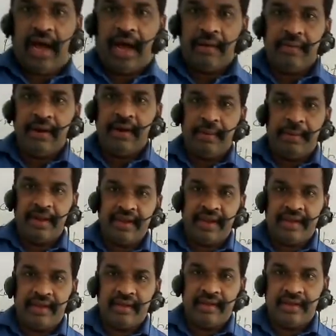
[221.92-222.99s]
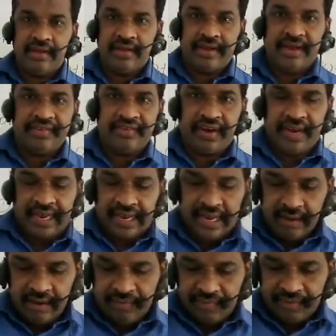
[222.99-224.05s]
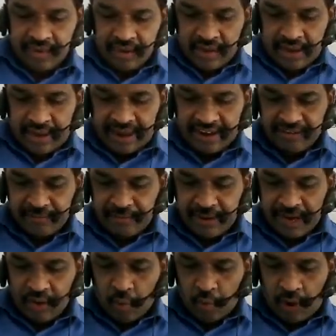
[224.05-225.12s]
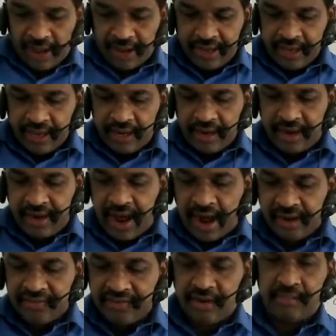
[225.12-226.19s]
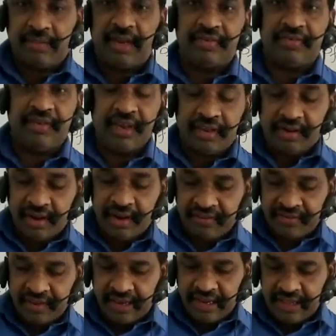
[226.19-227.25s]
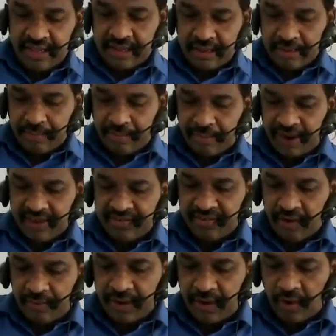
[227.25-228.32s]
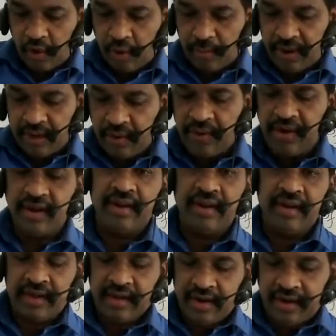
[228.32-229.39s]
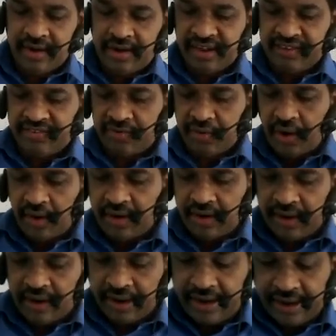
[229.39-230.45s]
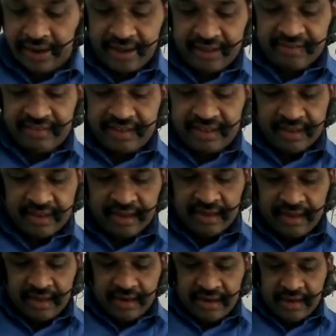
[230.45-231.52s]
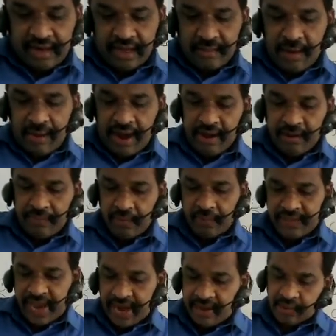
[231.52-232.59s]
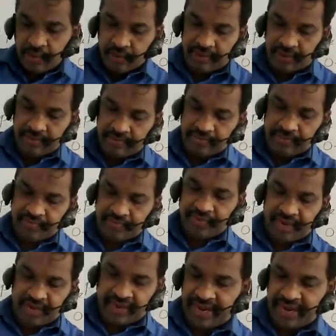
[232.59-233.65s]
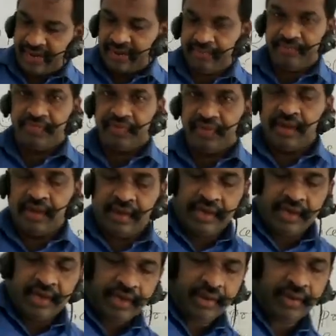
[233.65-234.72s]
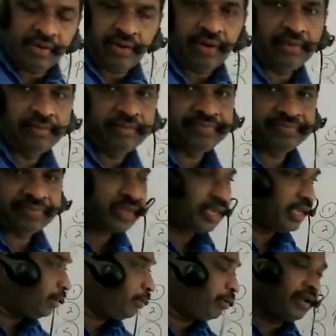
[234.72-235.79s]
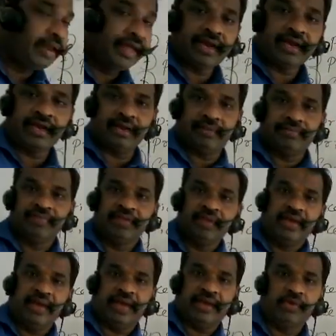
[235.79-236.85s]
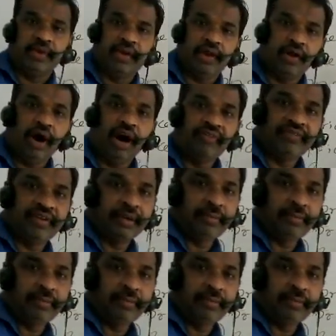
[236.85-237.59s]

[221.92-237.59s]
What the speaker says: I will repeat the question again. Explain why a reduction means decrease in the price of a normal good does not increase the demand for that good. Right. You know, if you take actually law of